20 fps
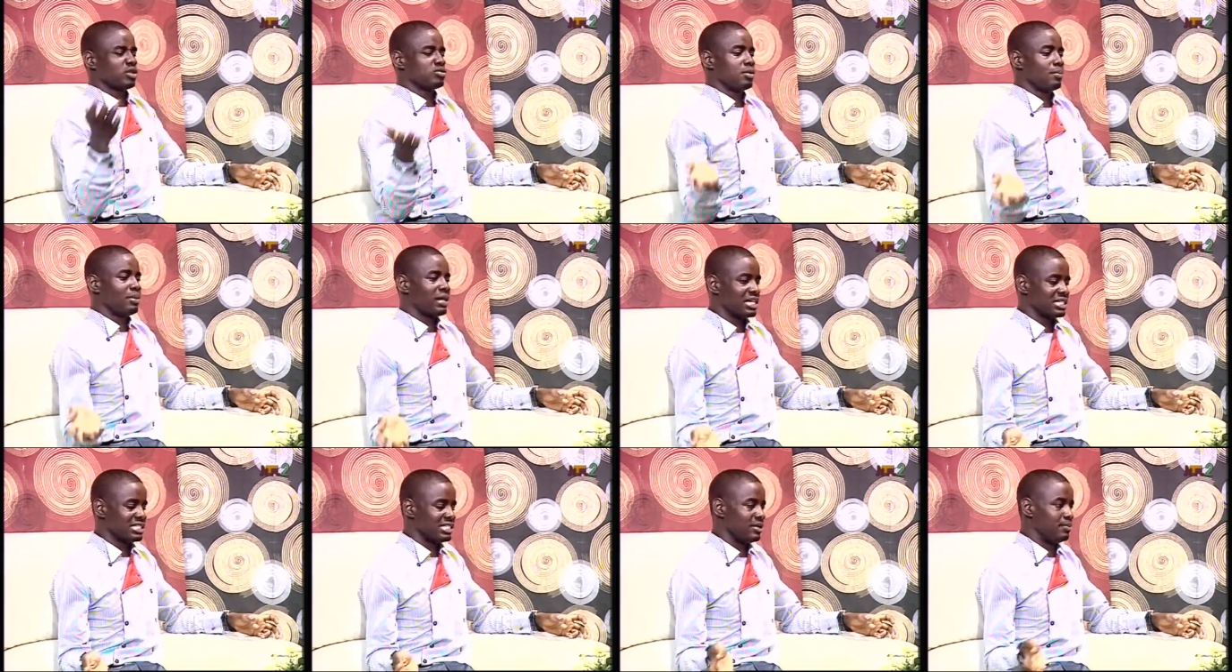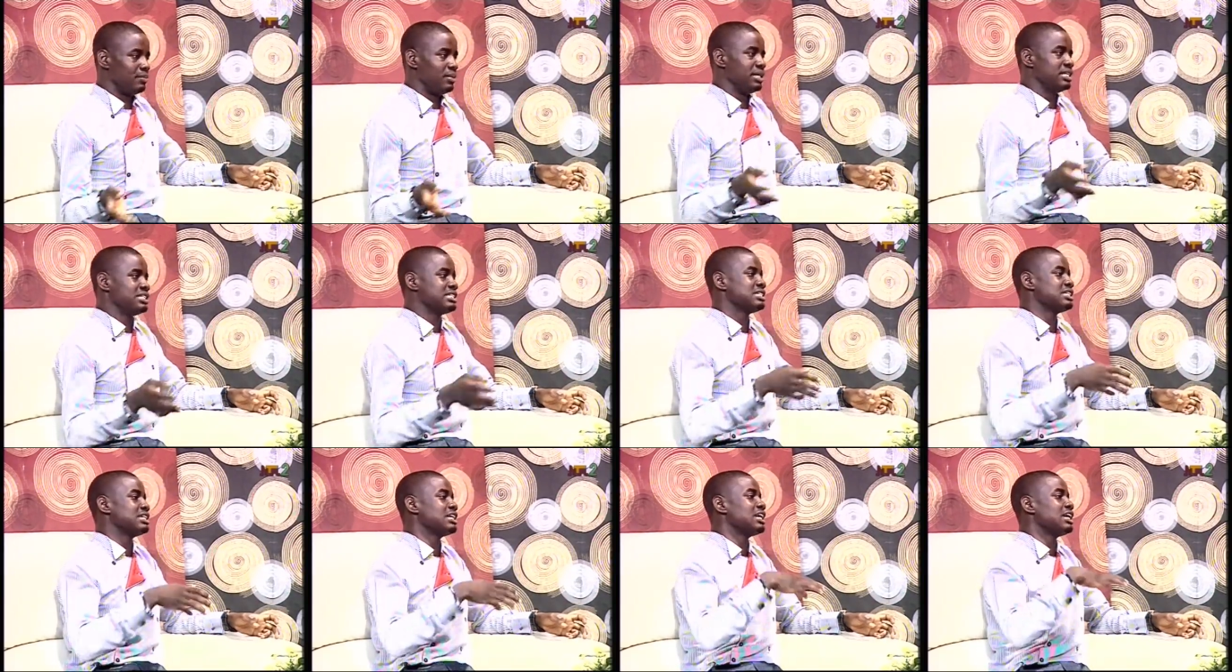They, they, they, limit
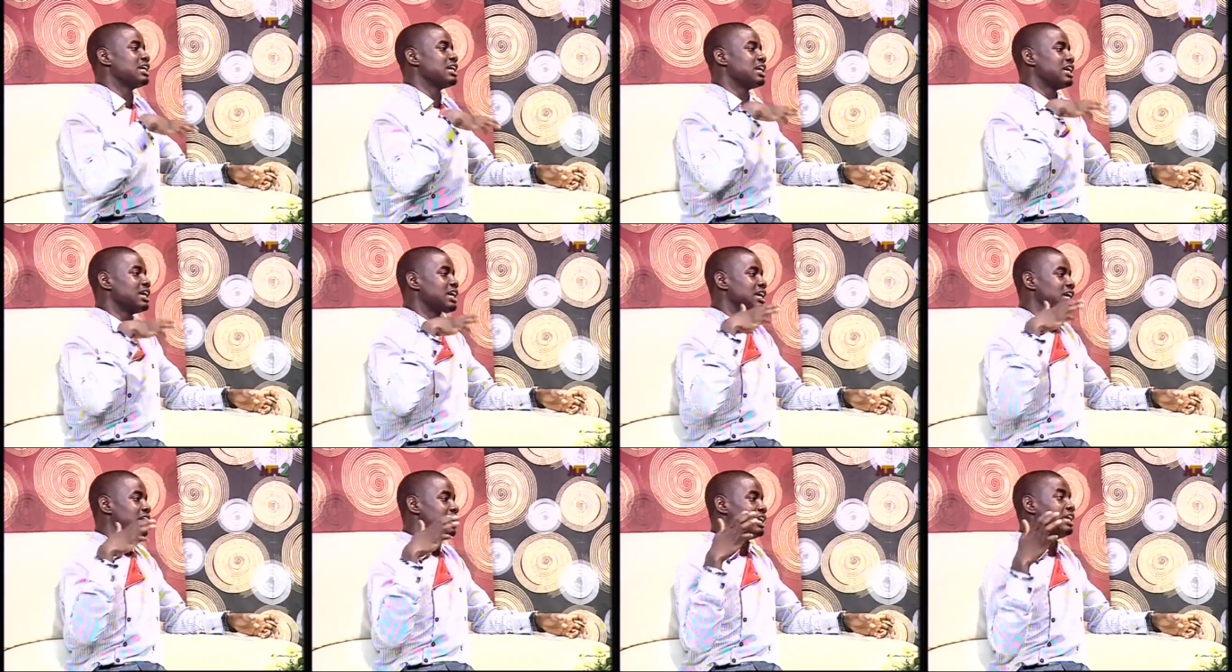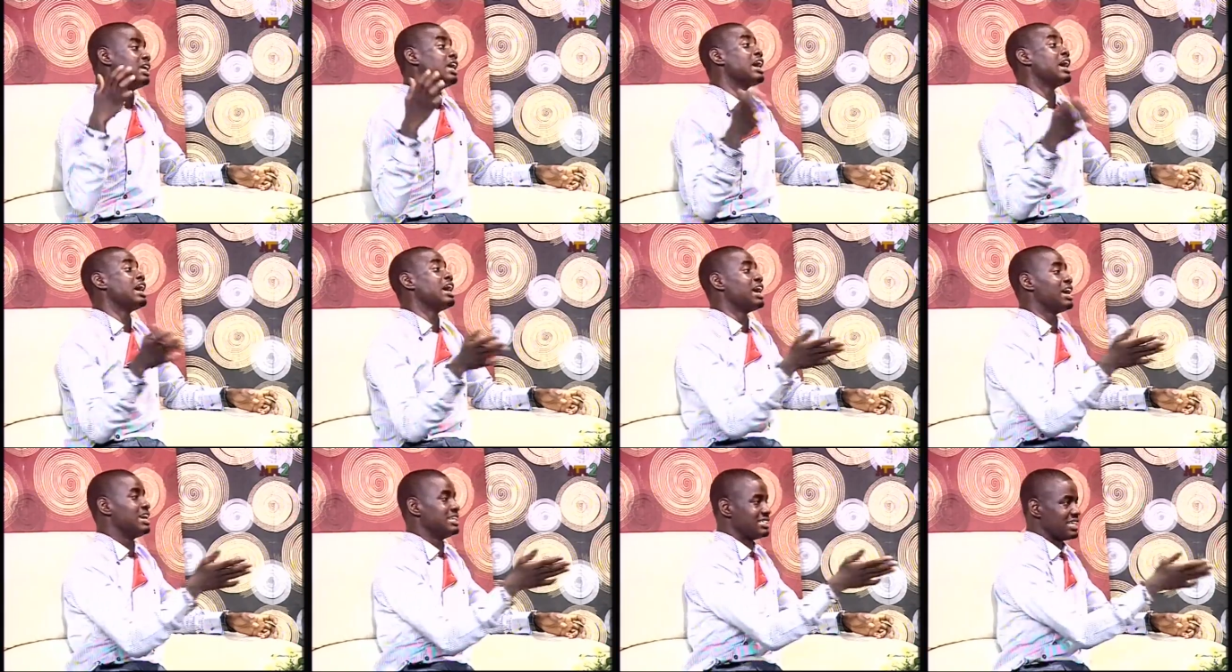the scope.
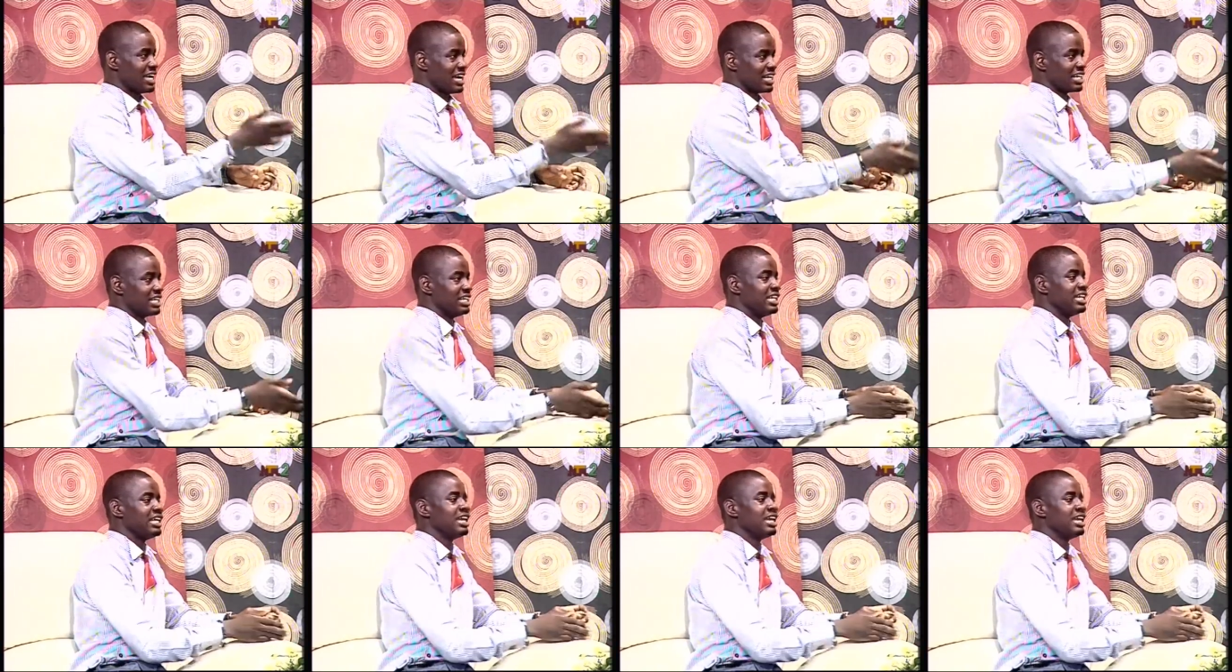Yeah, exactly.